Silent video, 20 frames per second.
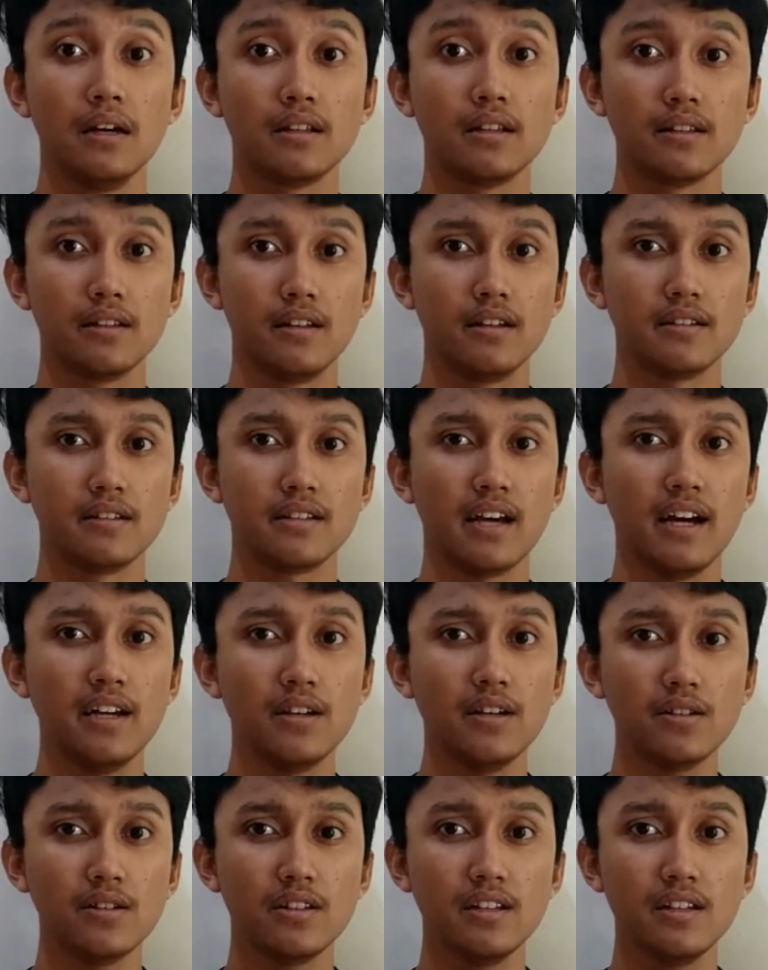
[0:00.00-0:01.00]
This
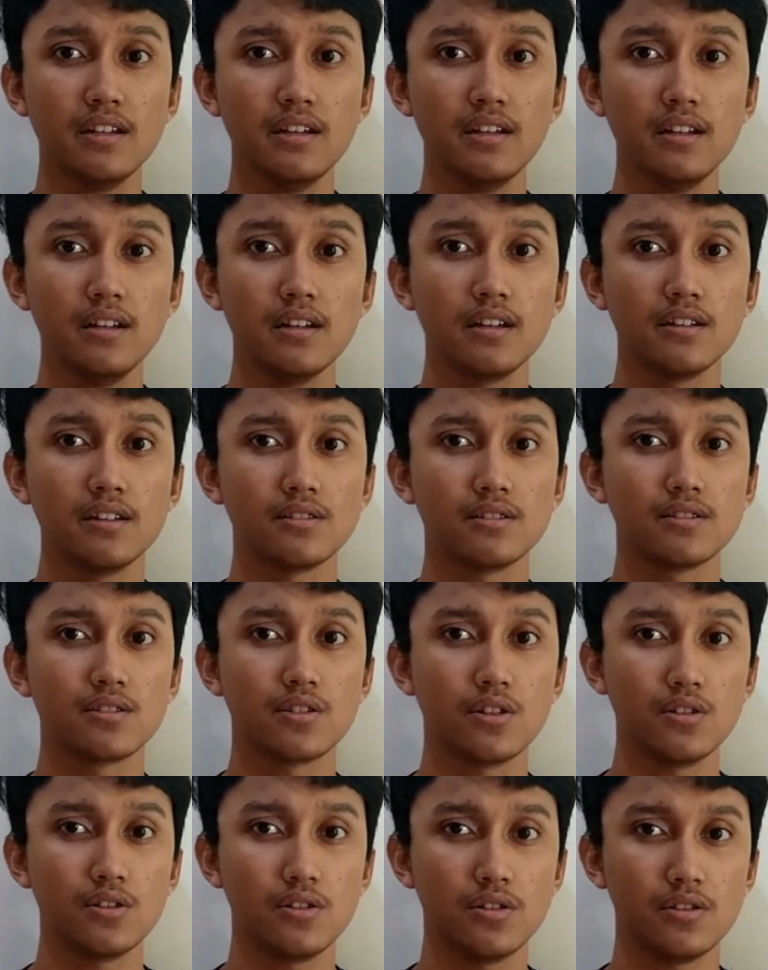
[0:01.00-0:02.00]
IoT
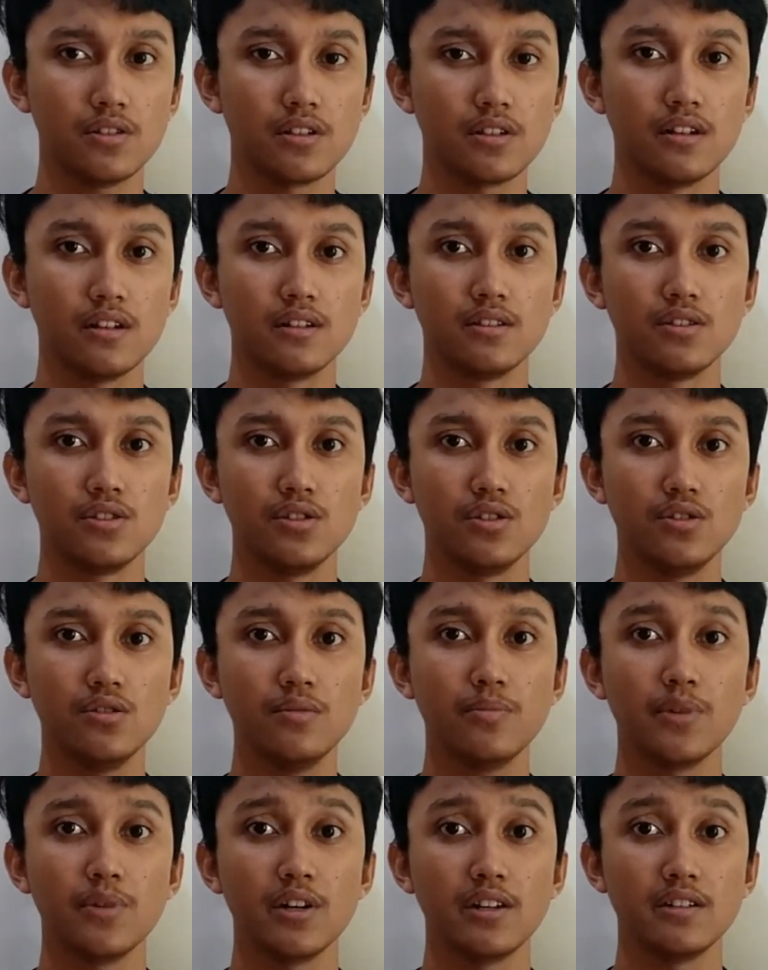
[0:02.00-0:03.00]
introduces a new
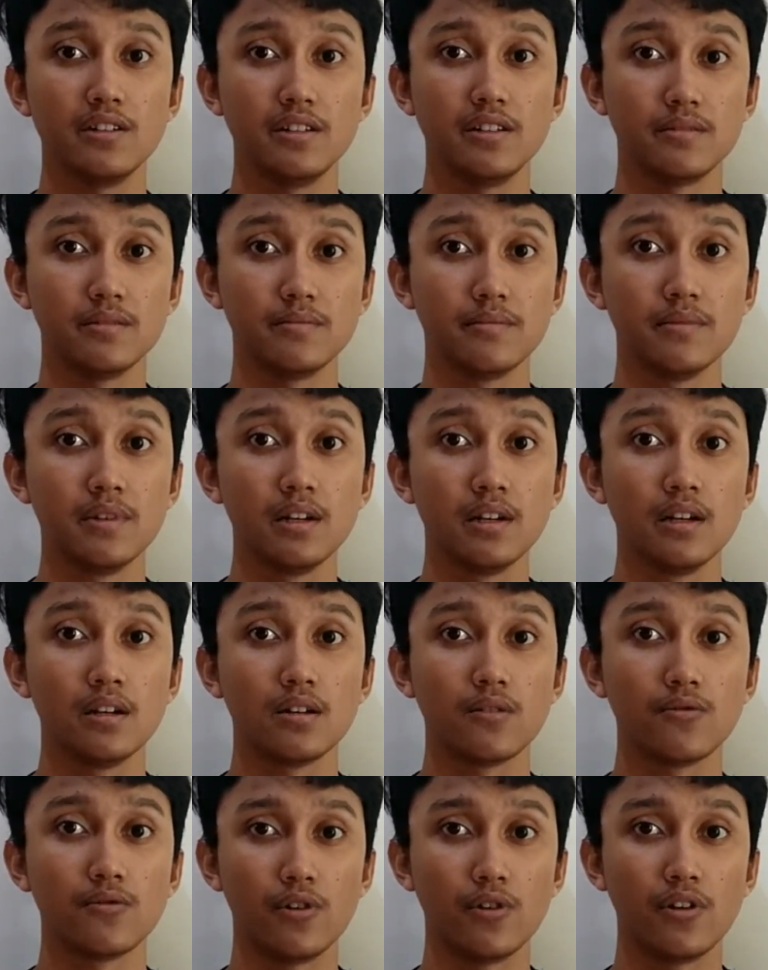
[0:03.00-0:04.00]
paradigm
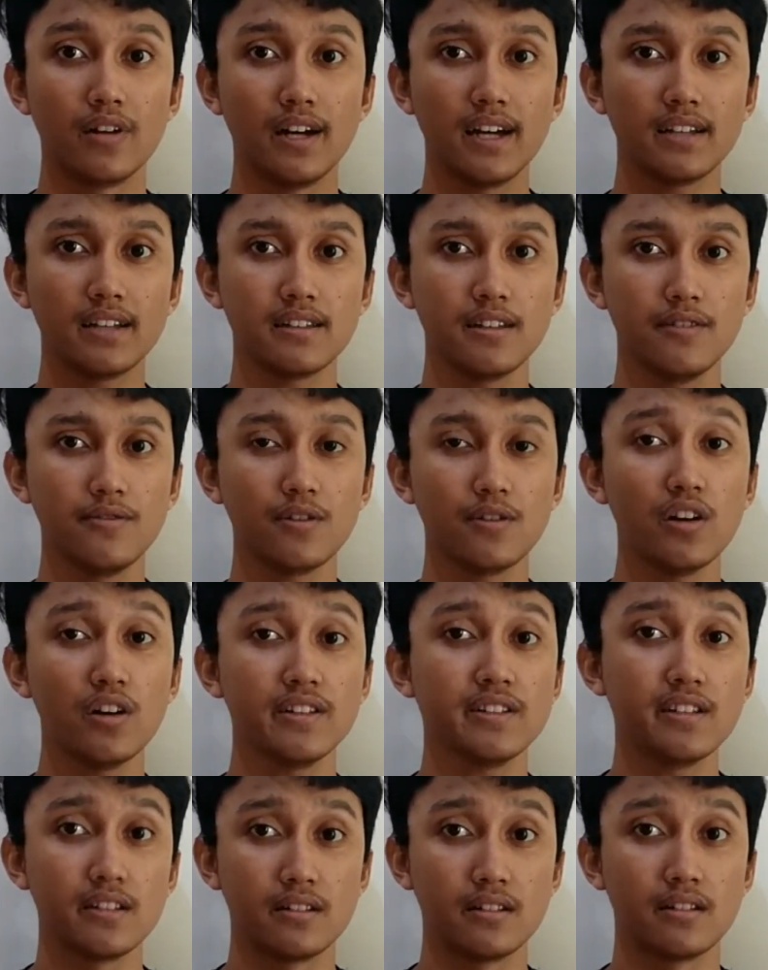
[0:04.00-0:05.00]
for active
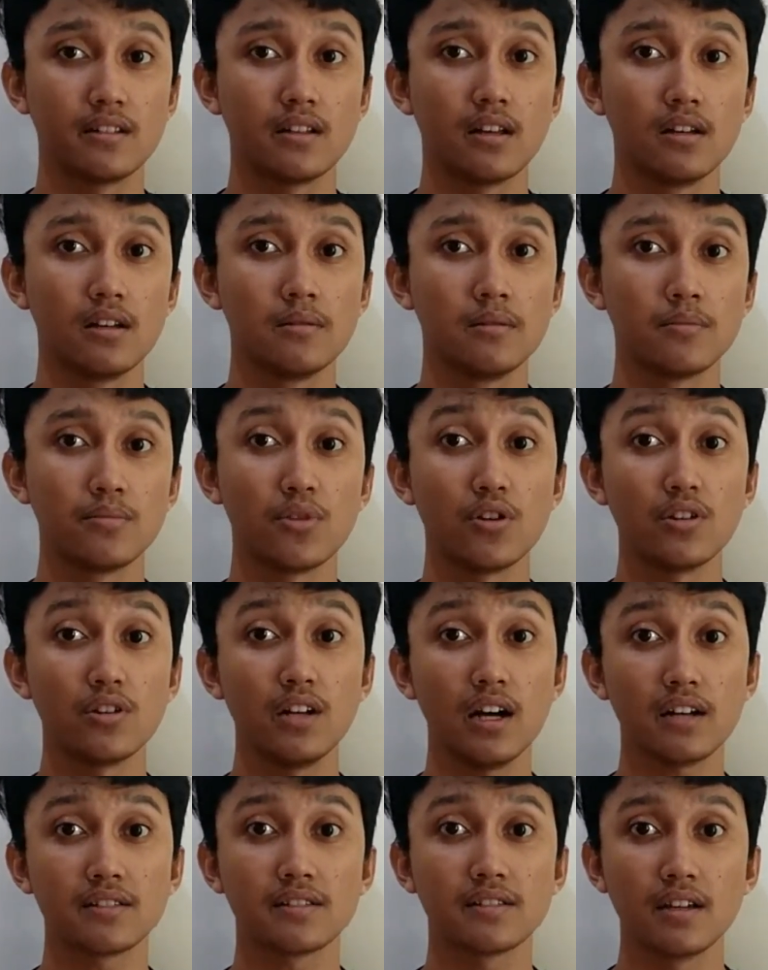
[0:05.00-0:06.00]
content,
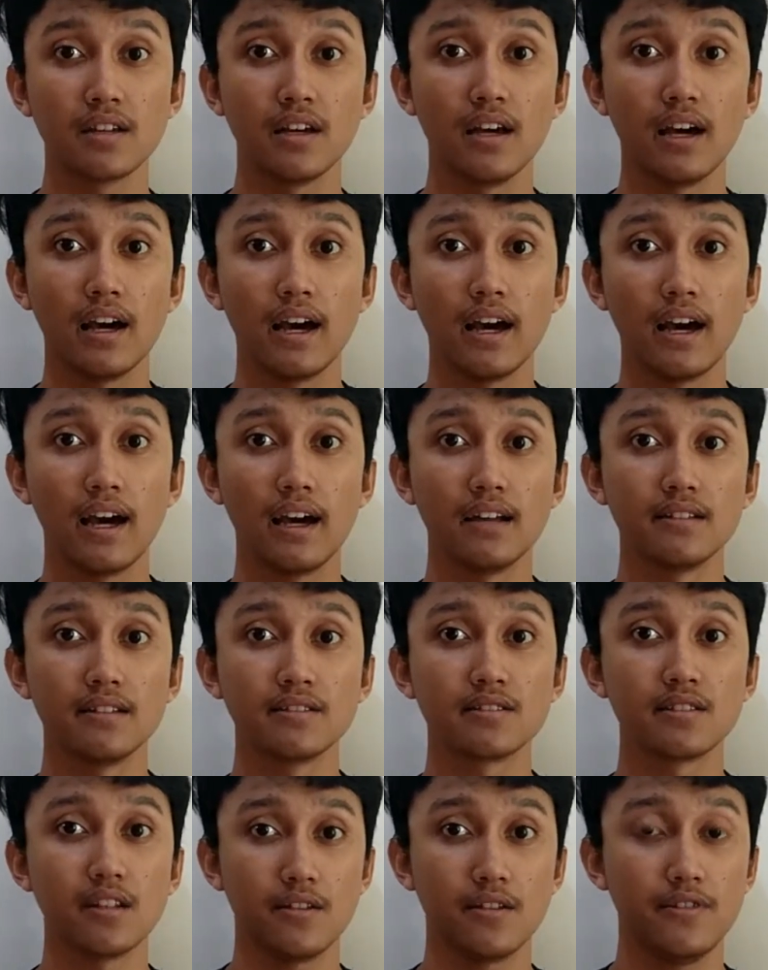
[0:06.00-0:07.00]
products, and
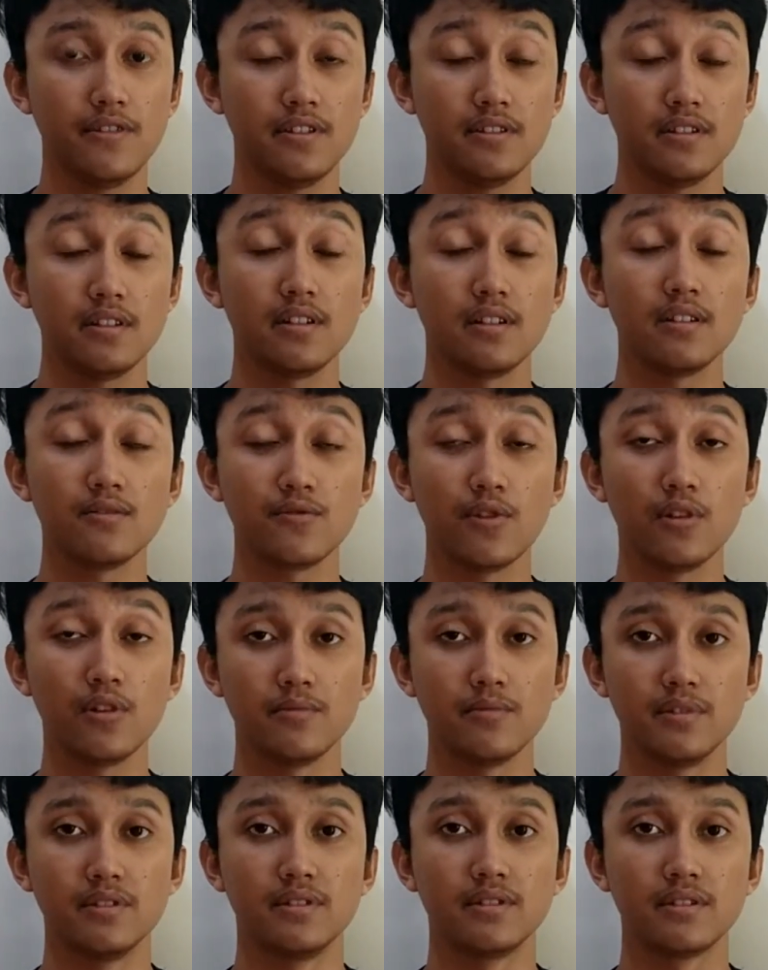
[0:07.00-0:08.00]
service
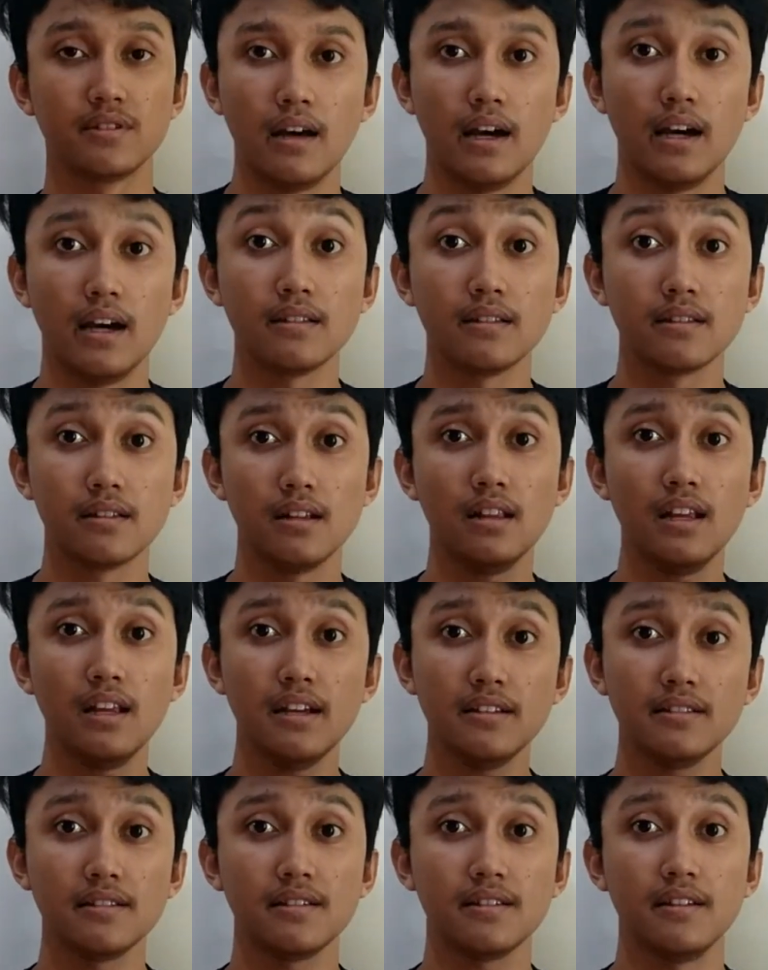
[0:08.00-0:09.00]
involvement. And the
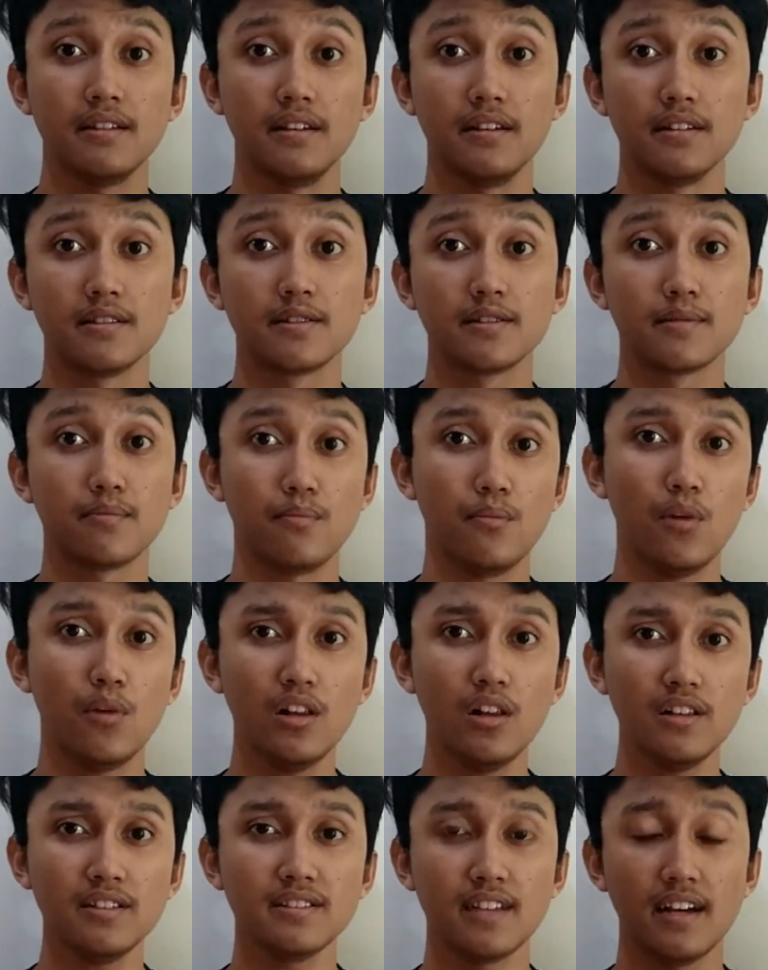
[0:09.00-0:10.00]
last is
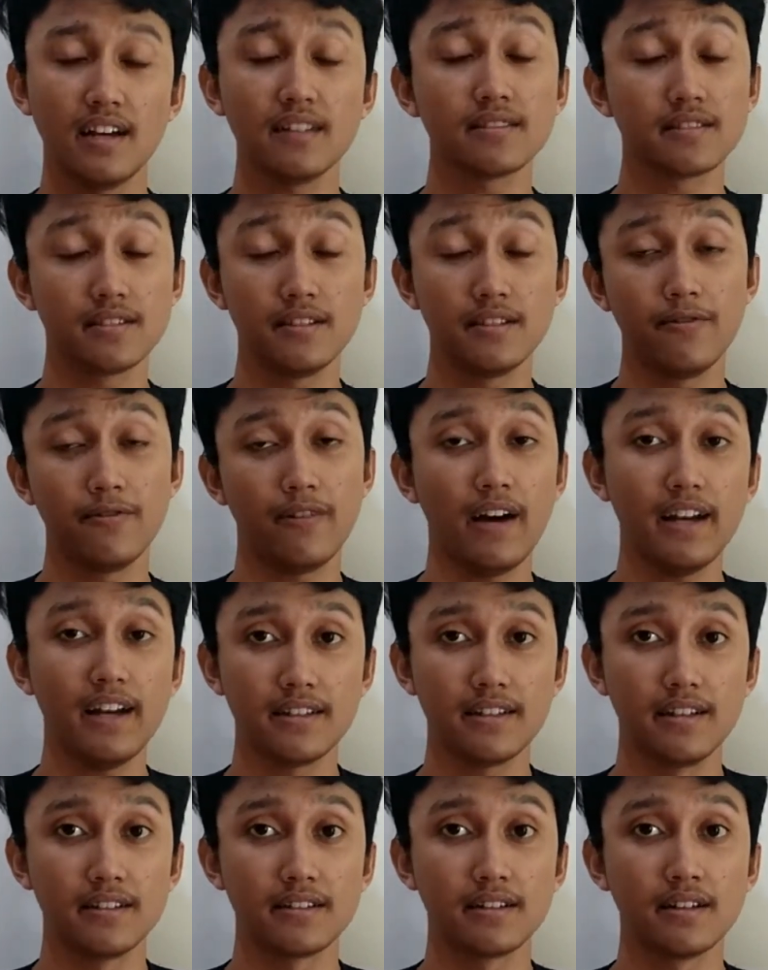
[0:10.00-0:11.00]
small-sized
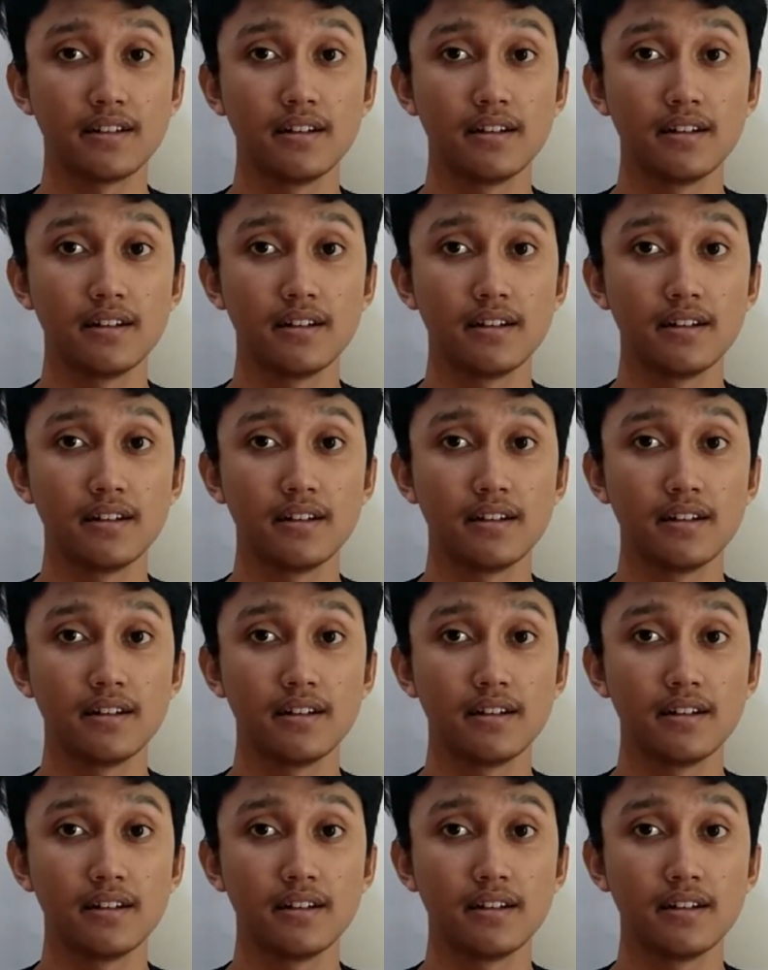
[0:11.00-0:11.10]
devices.